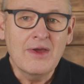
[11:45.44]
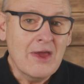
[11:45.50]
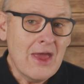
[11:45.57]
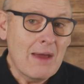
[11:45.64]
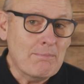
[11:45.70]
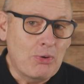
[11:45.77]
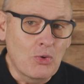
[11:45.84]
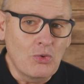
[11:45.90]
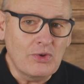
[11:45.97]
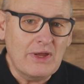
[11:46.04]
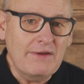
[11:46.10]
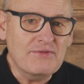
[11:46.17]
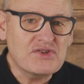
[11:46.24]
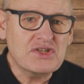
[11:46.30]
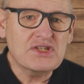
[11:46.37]
And Paul
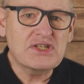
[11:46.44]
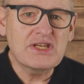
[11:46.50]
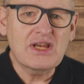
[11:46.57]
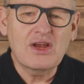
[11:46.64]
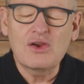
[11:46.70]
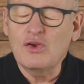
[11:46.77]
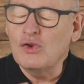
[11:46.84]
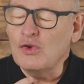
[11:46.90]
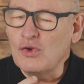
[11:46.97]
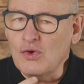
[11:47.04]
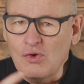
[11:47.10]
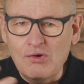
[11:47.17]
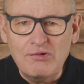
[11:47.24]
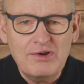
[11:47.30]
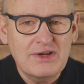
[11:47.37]
gives us the
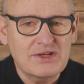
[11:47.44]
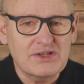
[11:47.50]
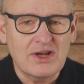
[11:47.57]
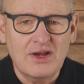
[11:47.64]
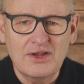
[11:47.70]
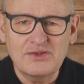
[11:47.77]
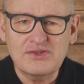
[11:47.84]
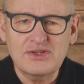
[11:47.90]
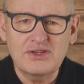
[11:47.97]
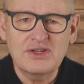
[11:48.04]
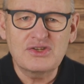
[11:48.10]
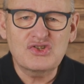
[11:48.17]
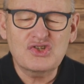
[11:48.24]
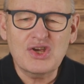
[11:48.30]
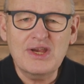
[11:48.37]
glorious answer
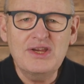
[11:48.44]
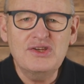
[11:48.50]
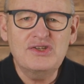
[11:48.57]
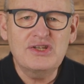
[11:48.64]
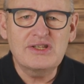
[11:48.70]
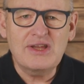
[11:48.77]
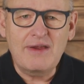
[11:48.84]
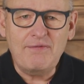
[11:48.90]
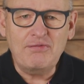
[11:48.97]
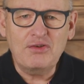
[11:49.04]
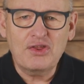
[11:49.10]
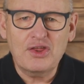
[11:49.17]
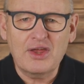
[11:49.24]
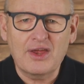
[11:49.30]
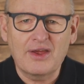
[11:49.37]
that changes
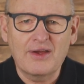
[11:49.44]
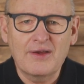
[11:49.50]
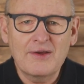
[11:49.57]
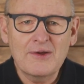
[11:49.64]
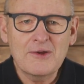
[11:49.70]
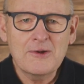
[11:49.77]
everything.